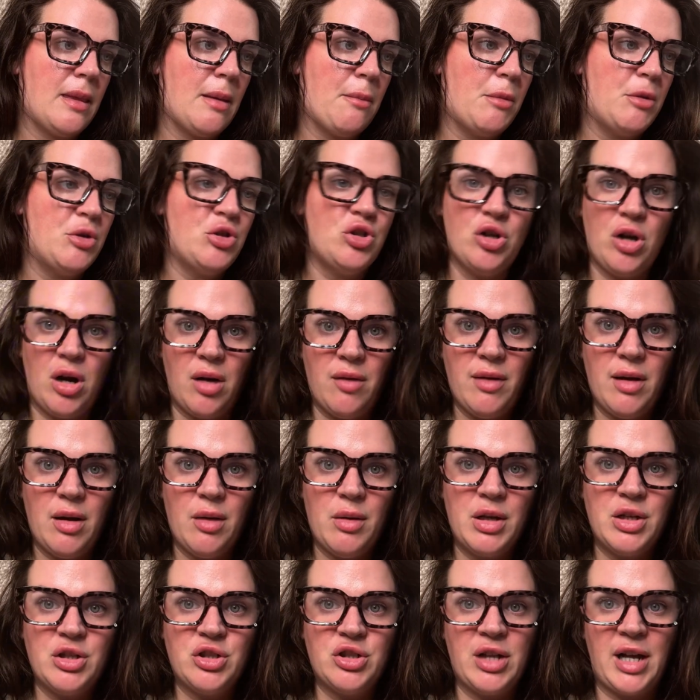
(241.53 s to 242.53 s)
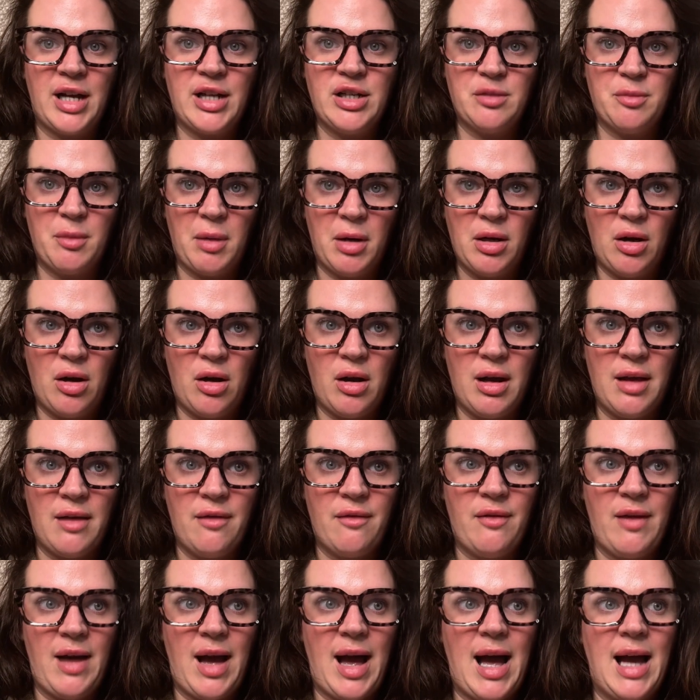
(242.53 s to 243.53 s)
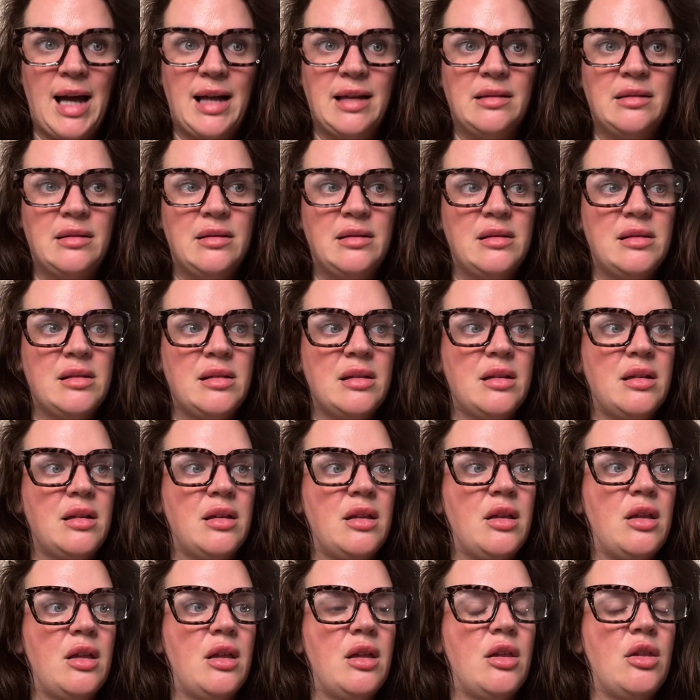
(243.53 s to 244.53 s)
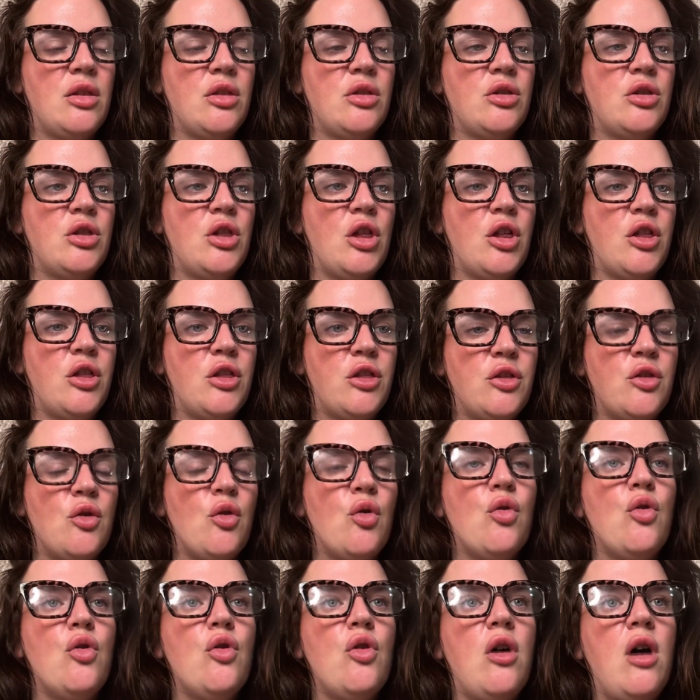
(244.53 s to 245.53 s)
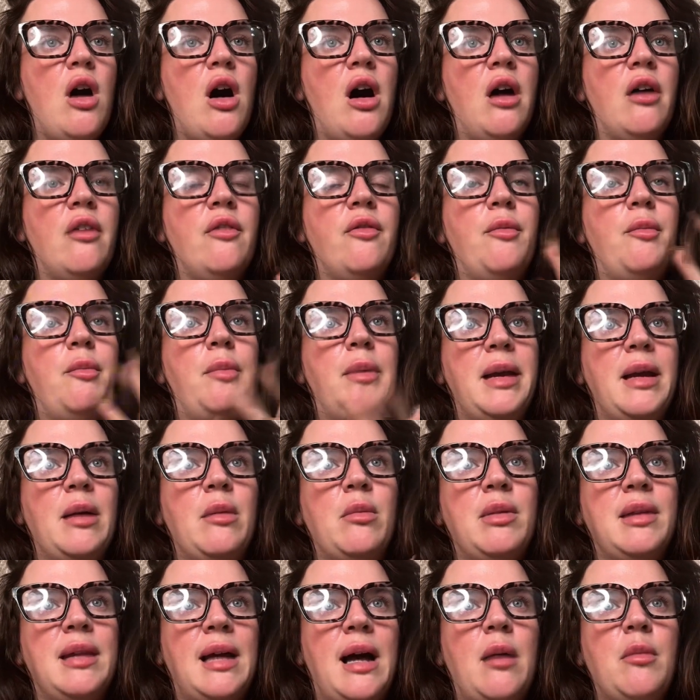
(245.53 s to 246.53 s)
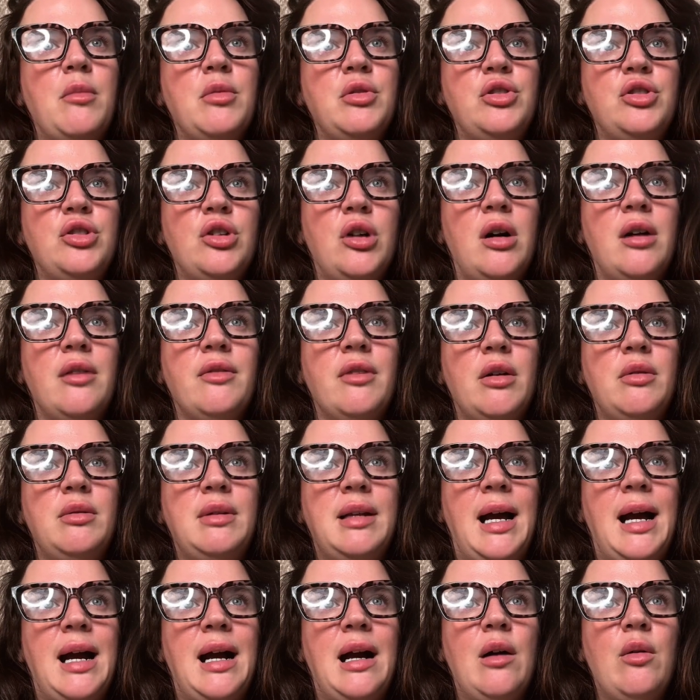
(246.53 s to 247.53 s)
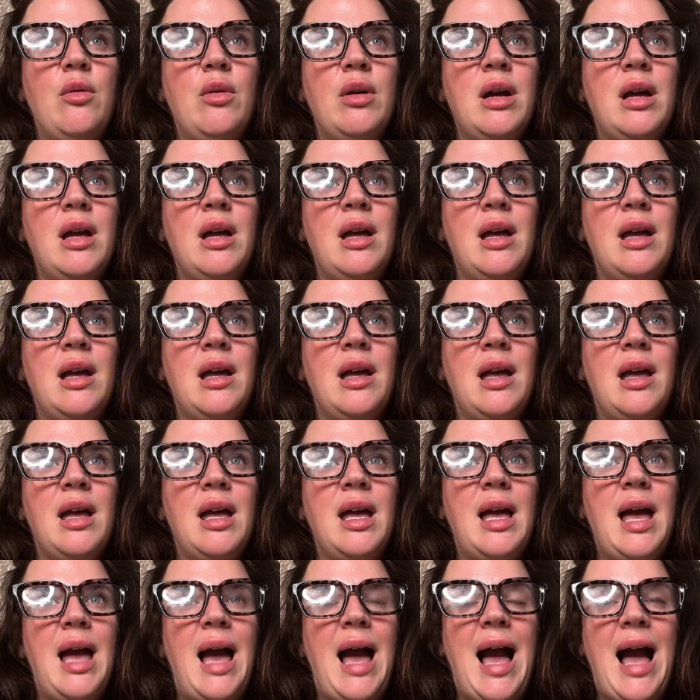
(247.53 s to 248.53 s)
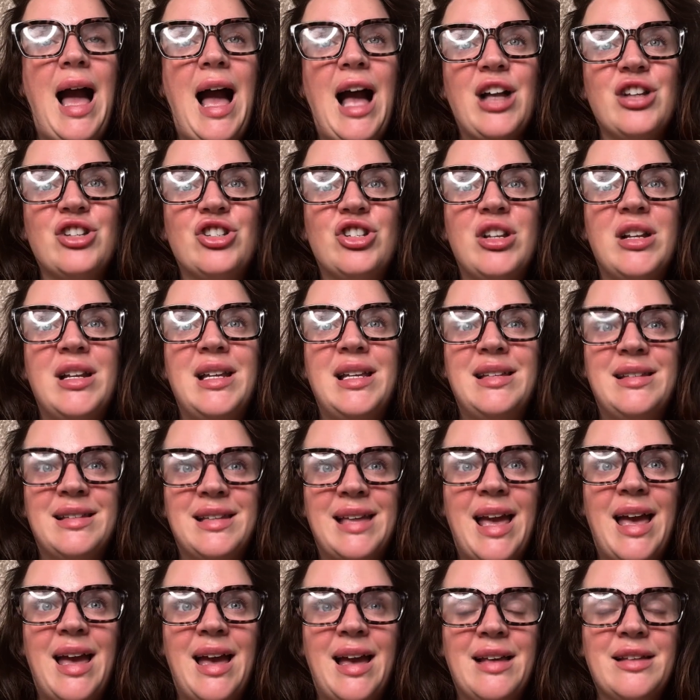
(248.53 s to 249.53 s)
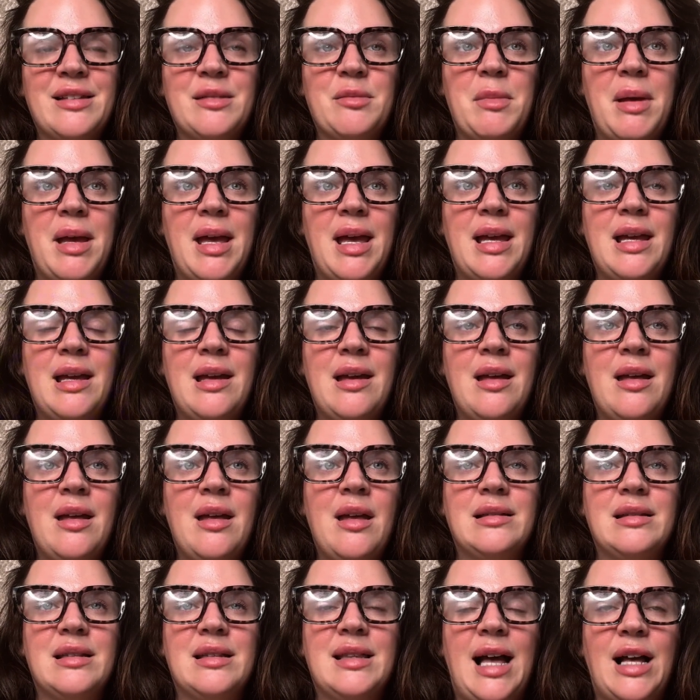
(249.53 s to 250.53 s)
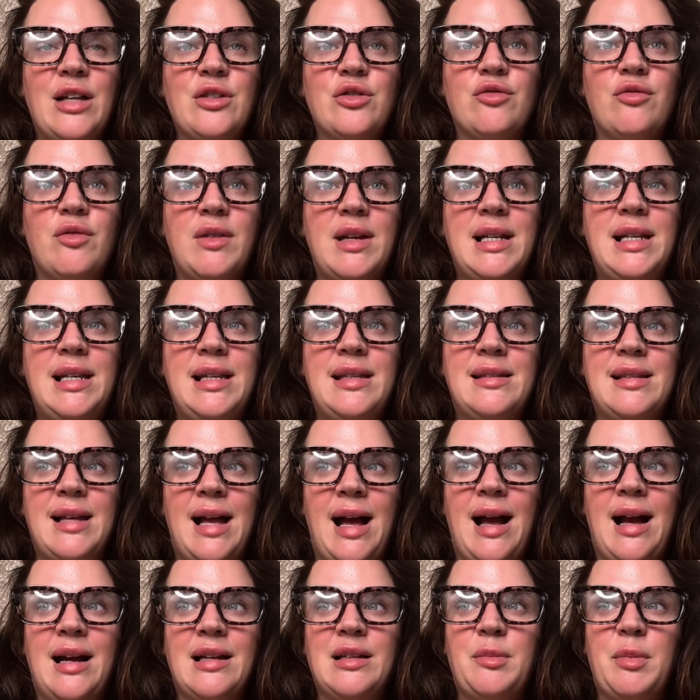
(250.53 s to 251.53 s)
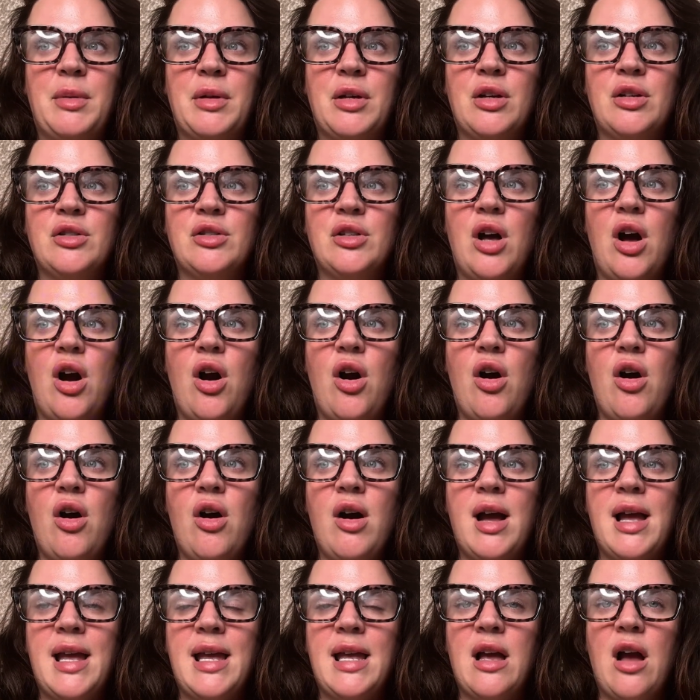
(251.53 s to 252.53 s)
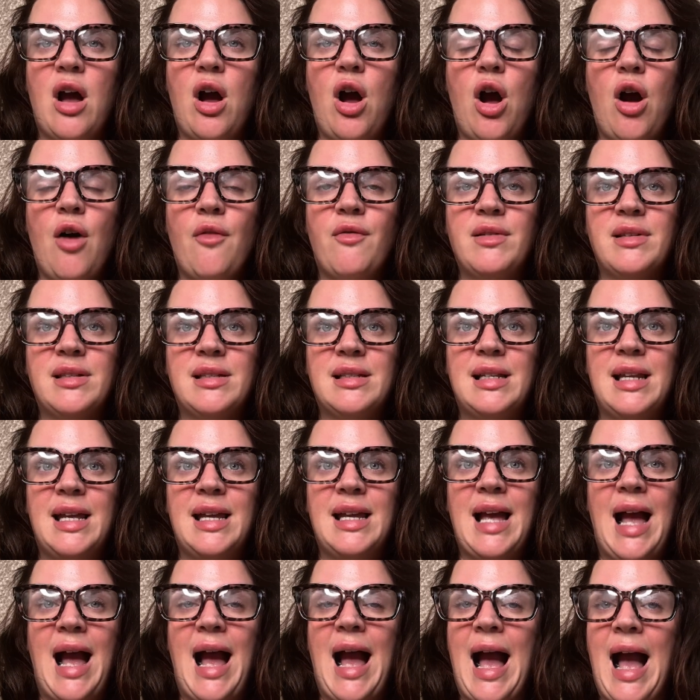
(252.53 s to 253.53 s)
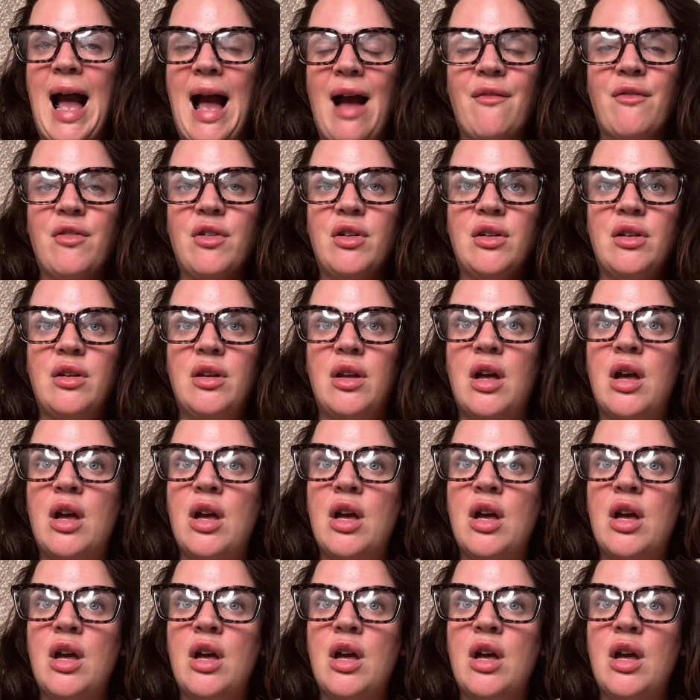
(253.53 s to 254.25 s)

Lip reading: Mounjaro has changed my life, and the thought of being without Mounjaro now actually scares me. And that's really sad because I obviously haven't